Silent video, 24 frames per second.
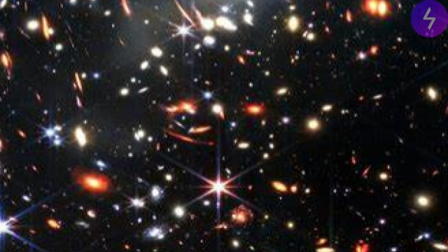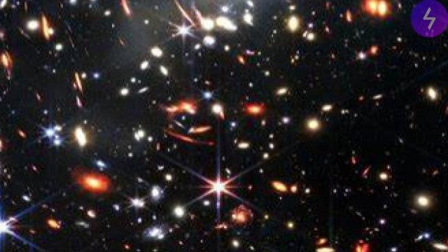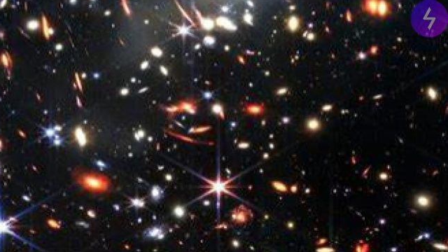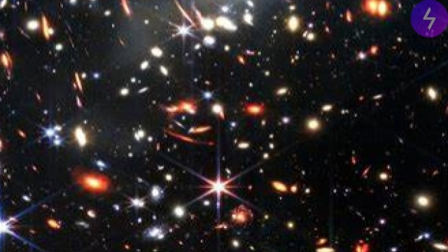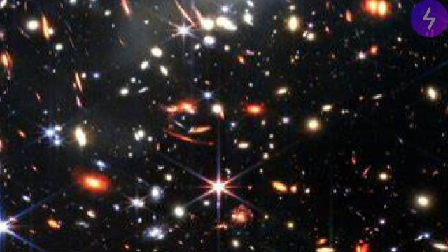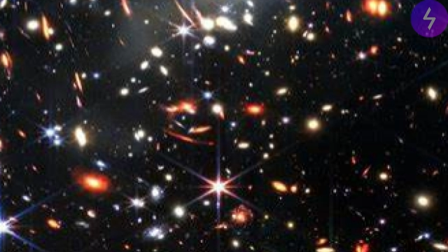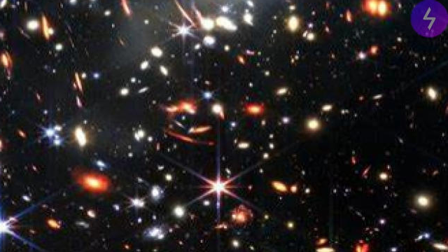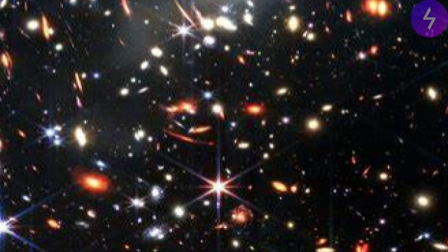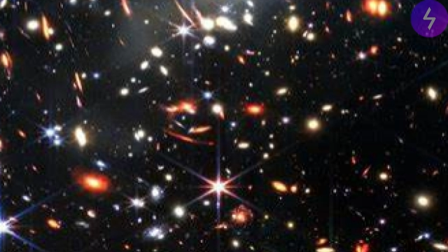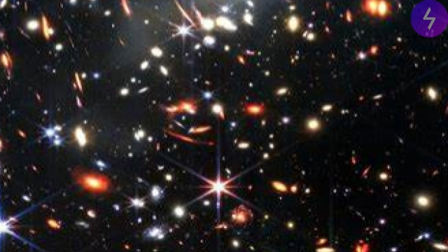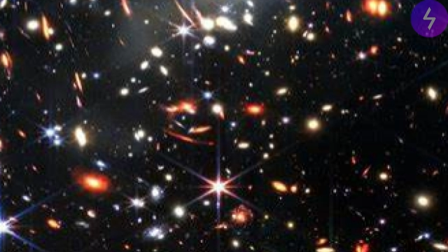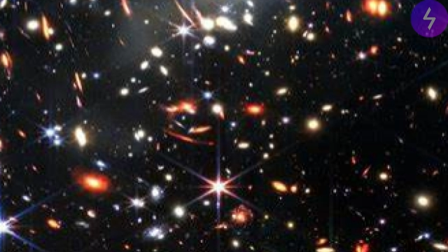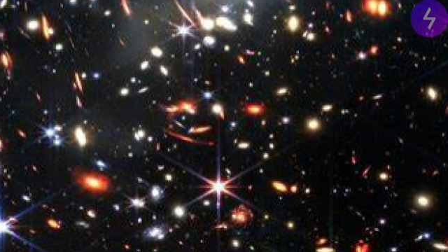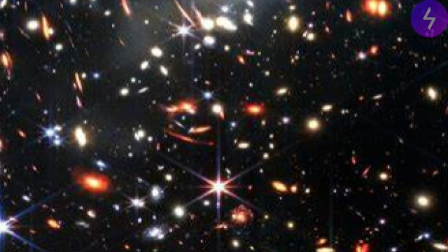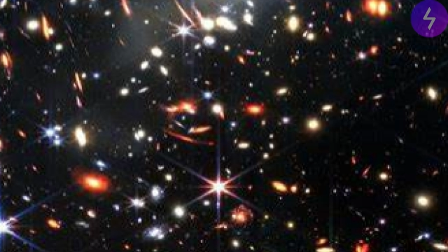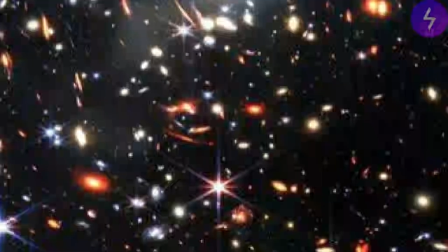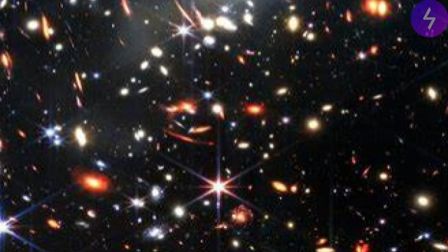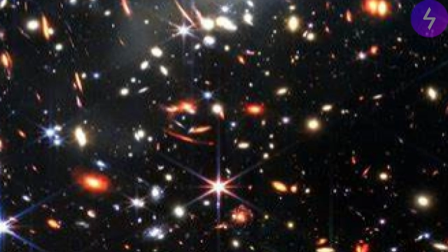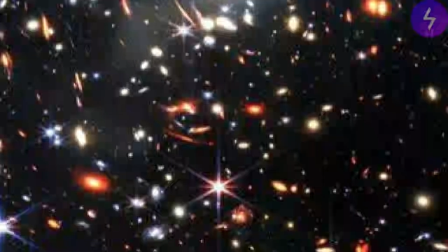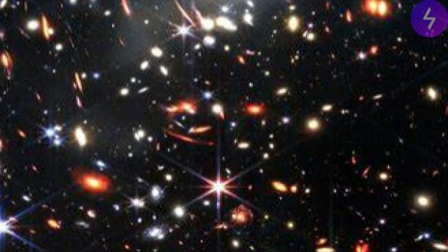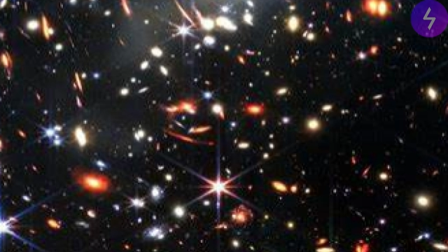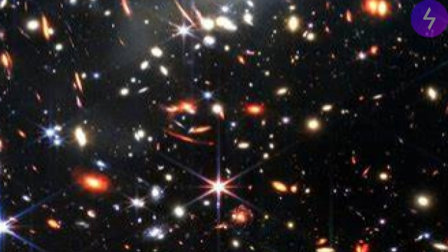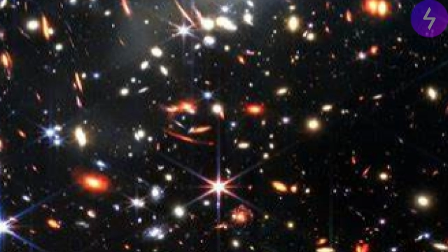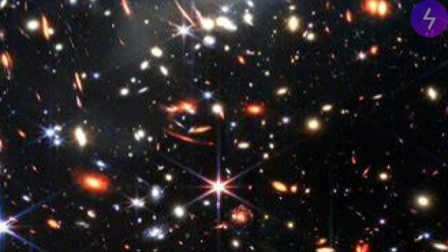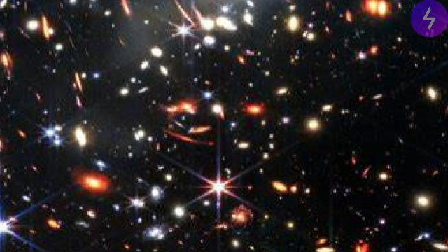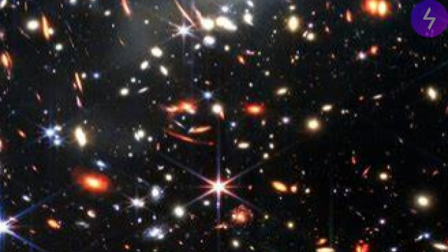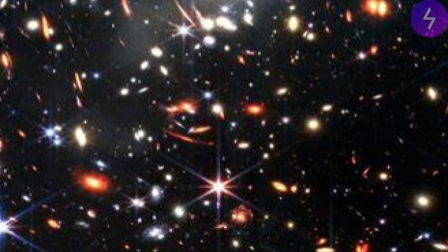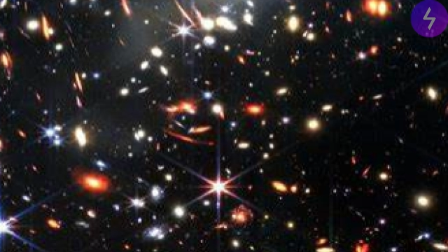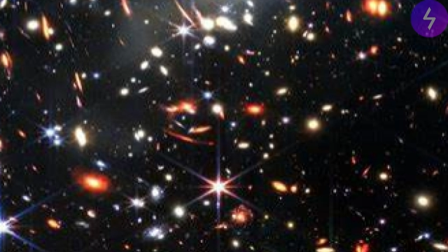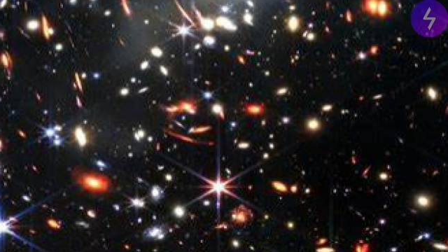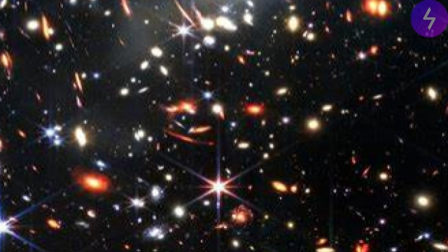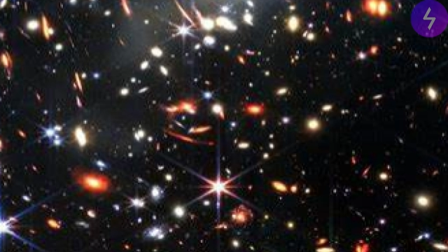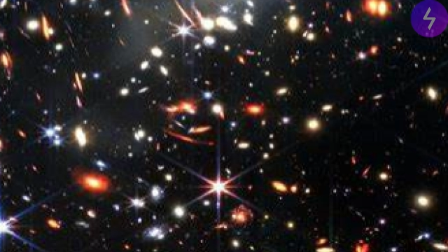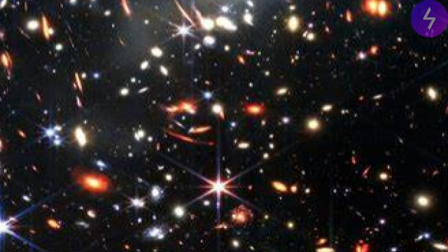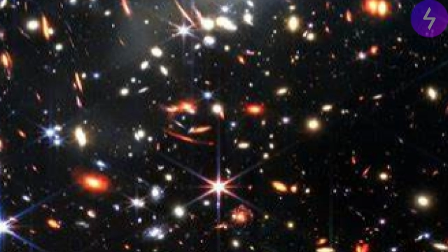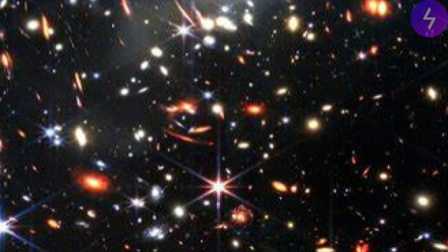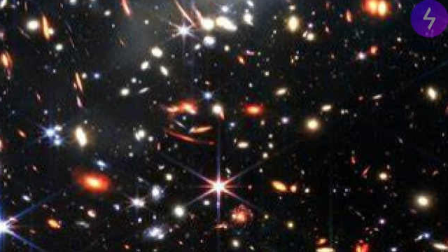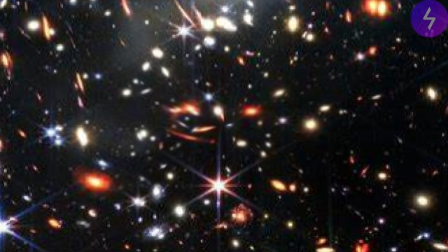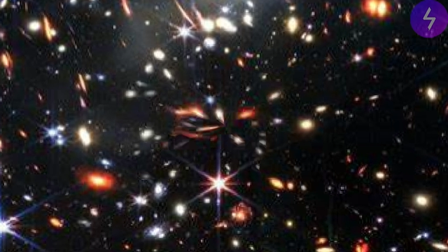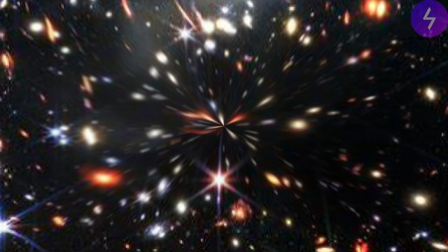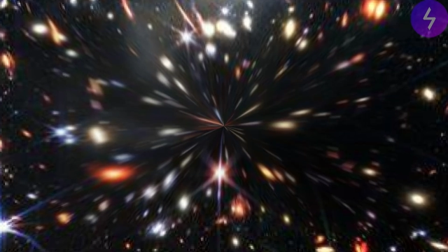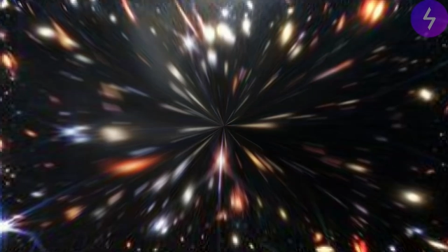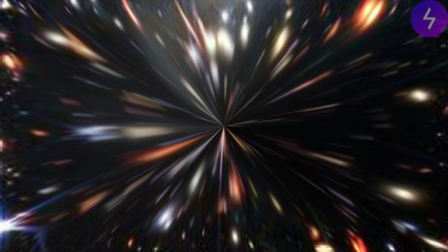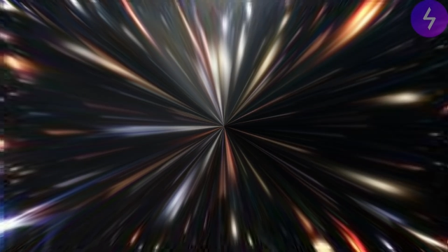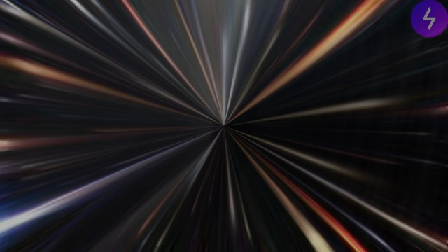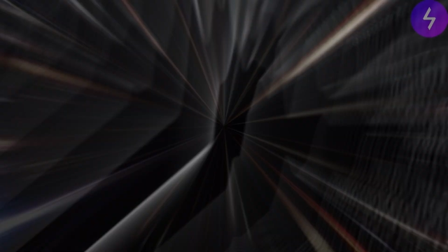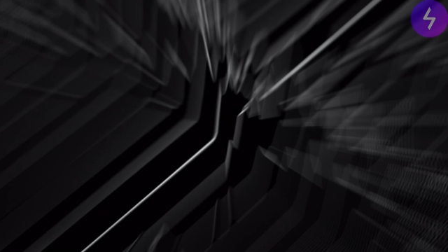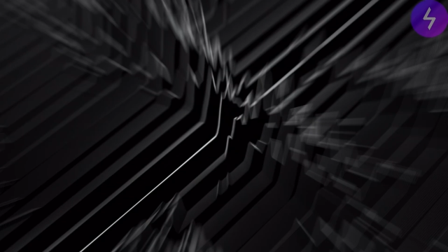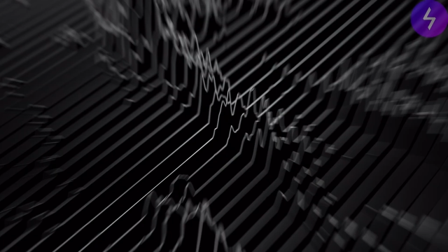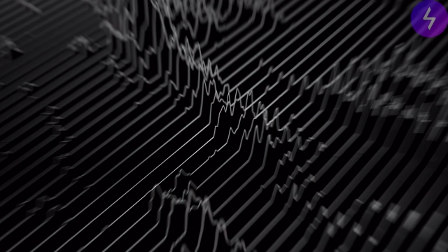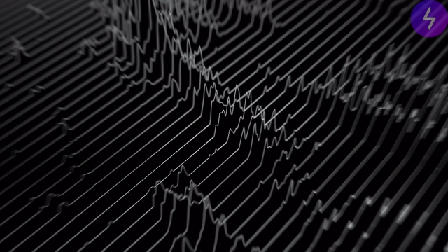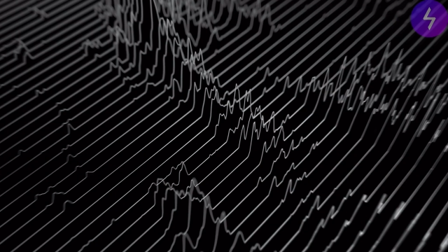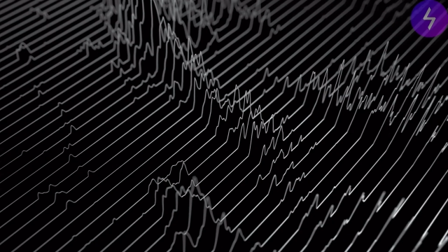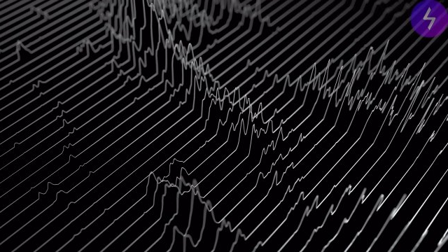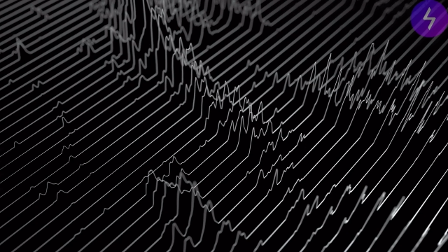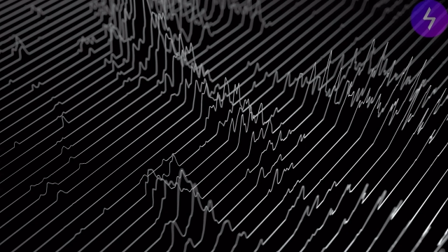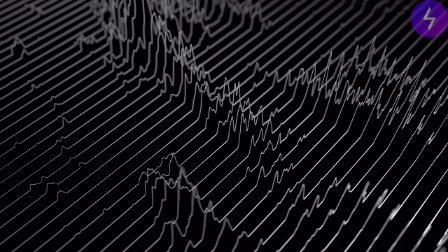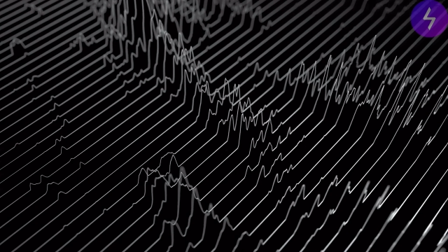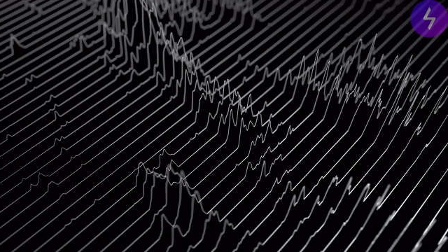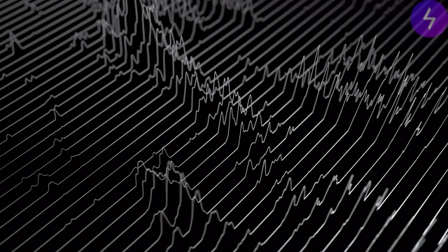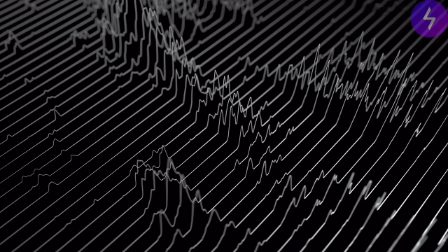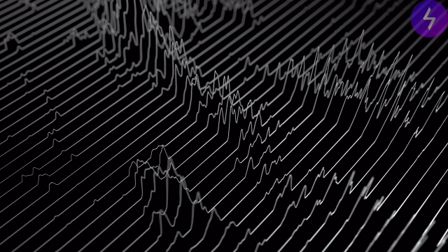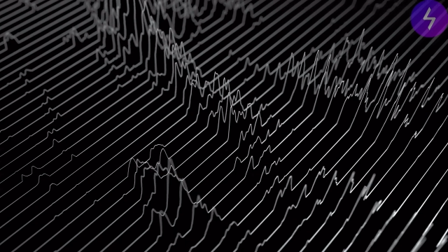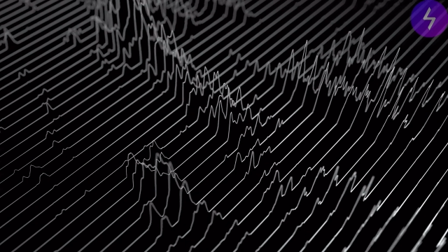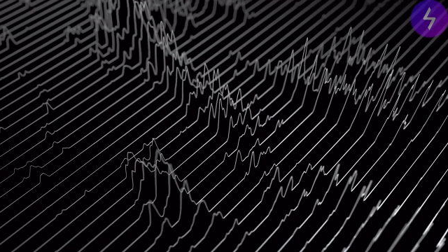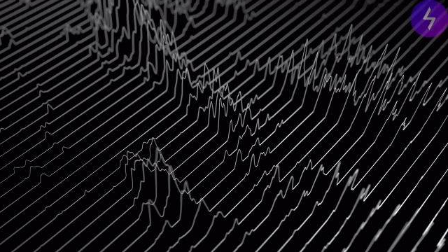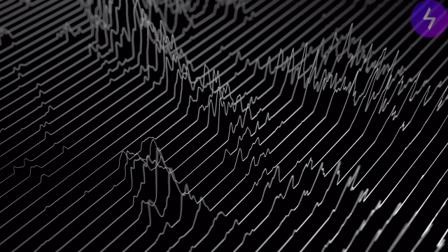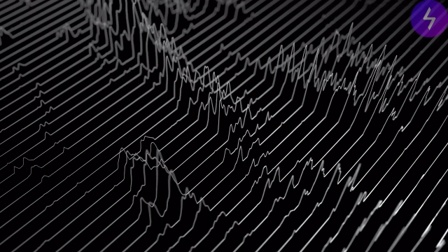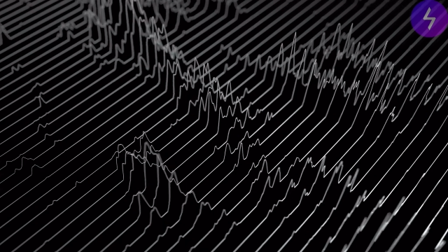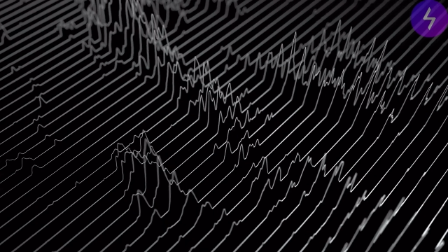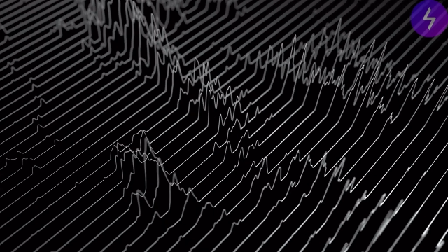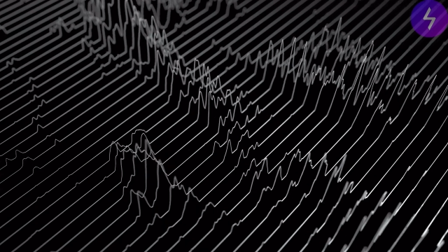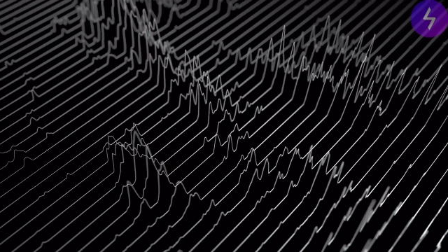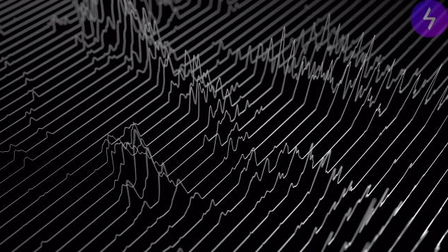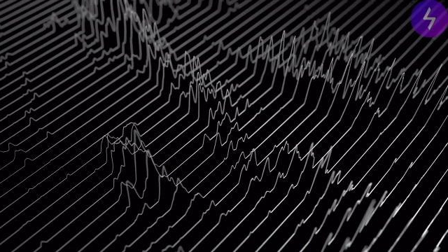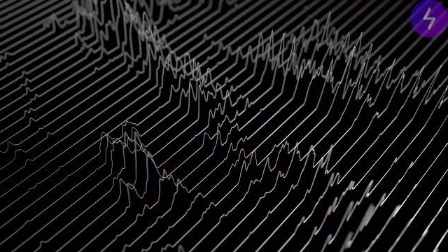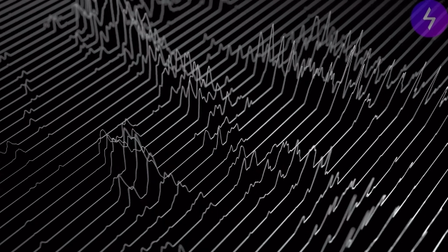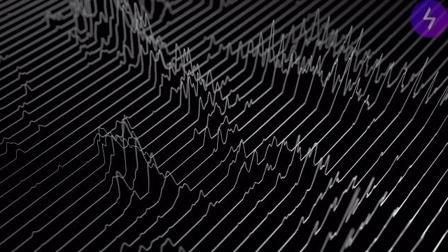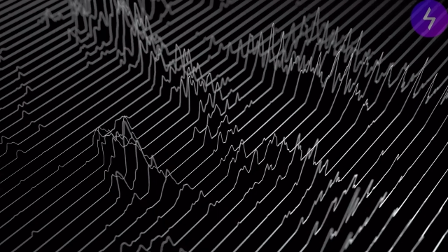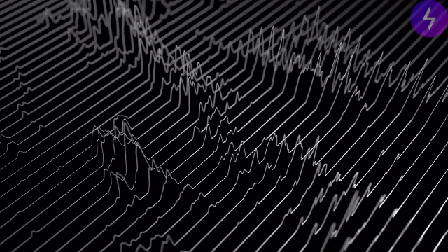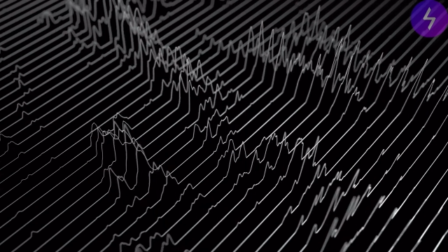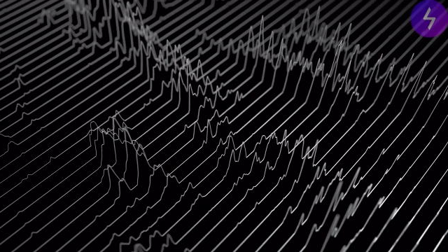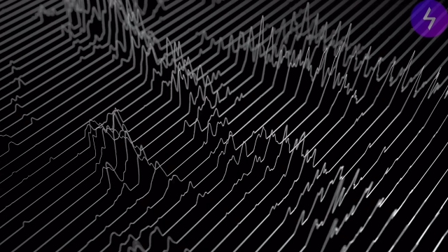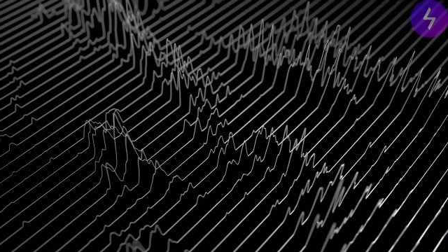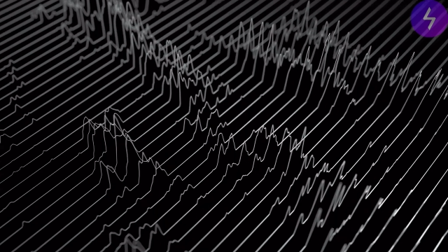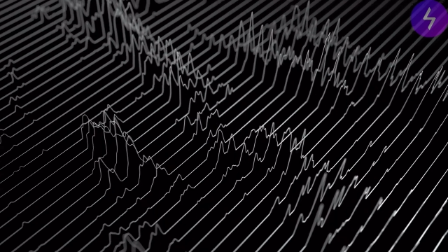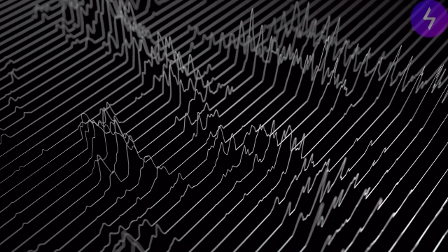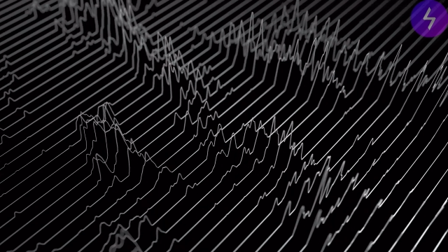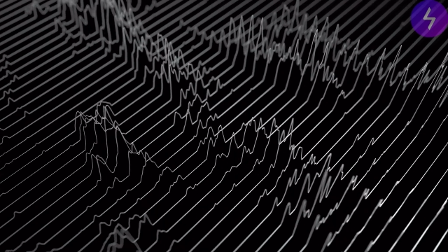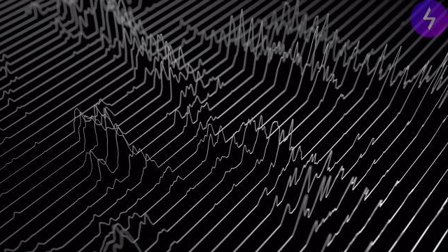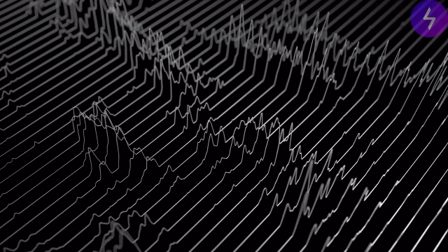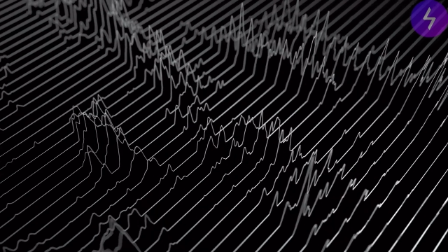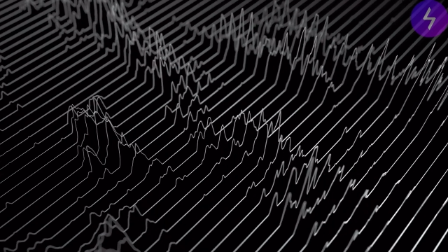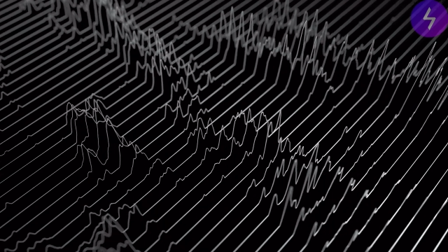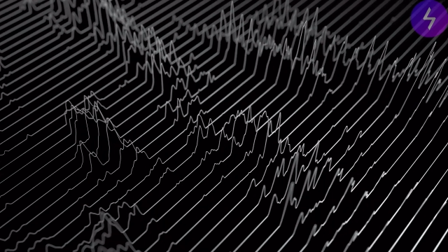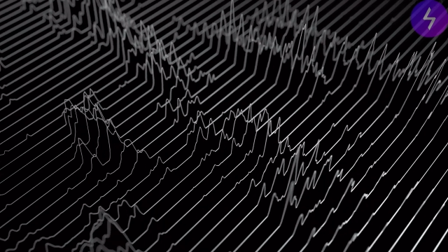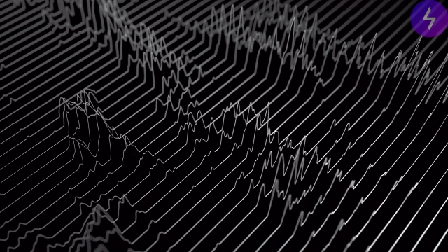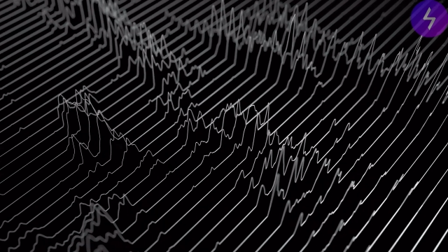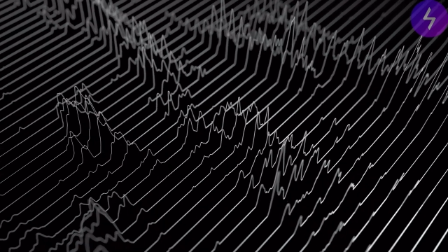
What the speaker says: Nobody's mouth can be seen.